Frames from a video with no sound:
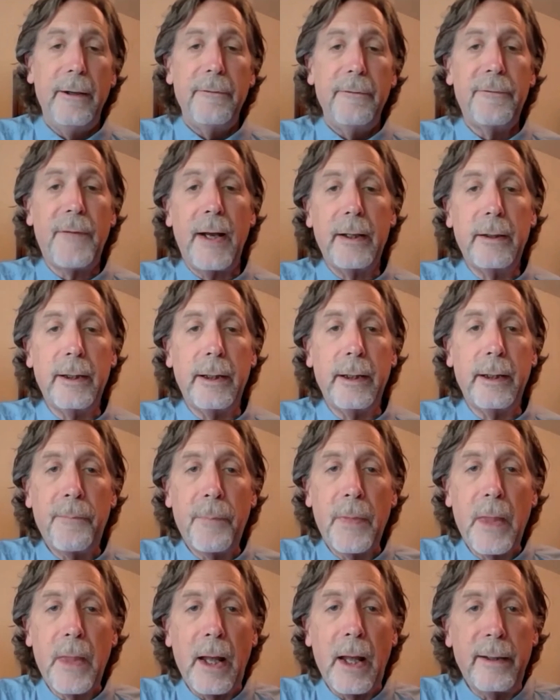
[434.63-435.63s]
Finally,
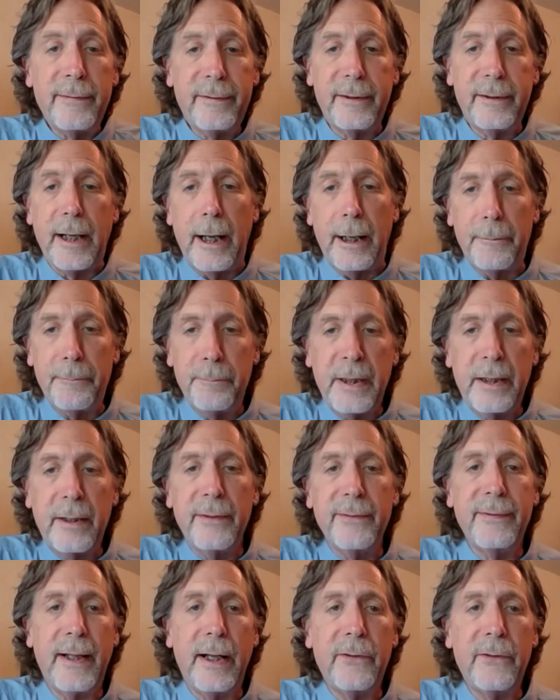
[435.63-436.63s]
I'll stop
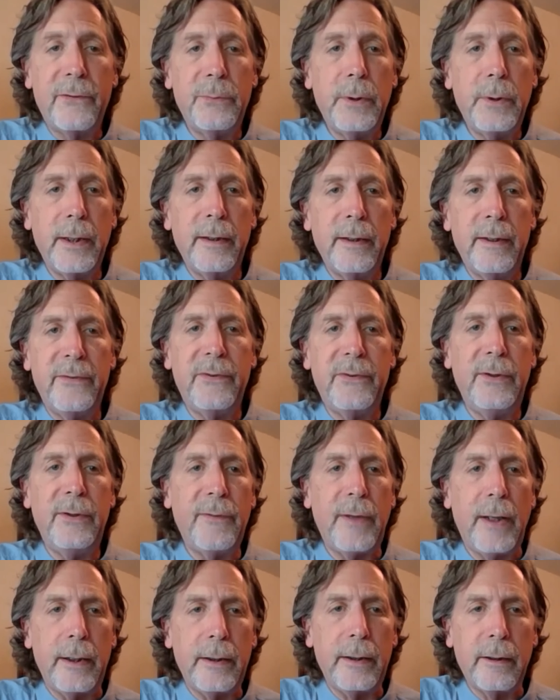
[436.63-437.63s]
because that's what this
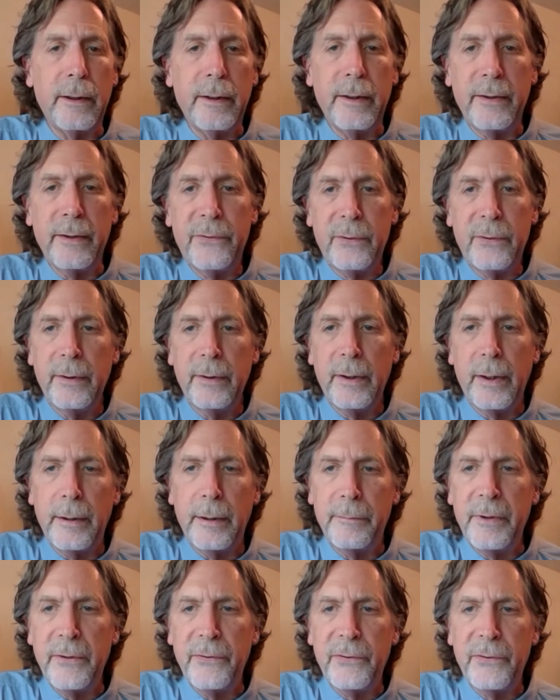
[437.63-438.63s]
event or this
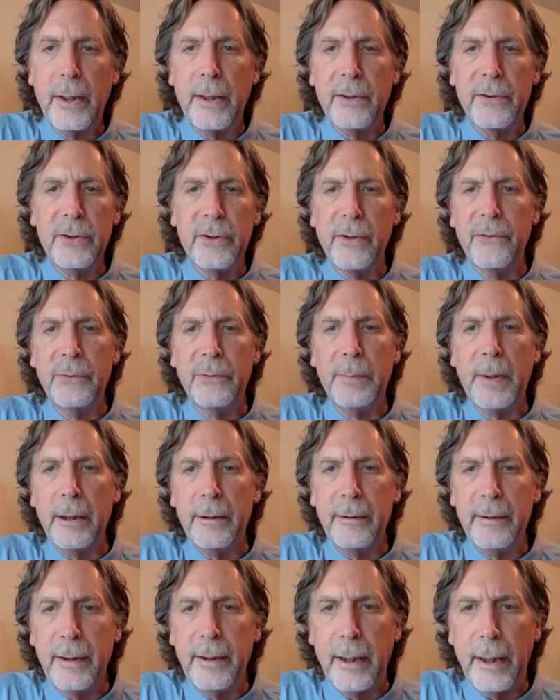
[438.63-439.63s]
discussion is
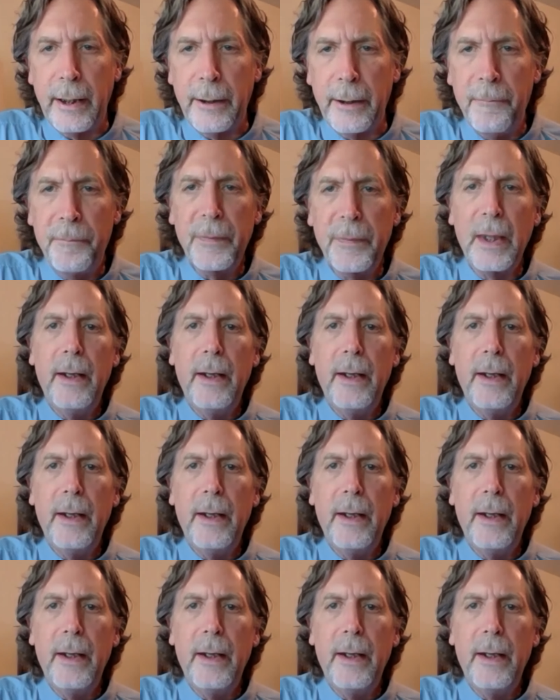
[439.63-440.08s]
about today,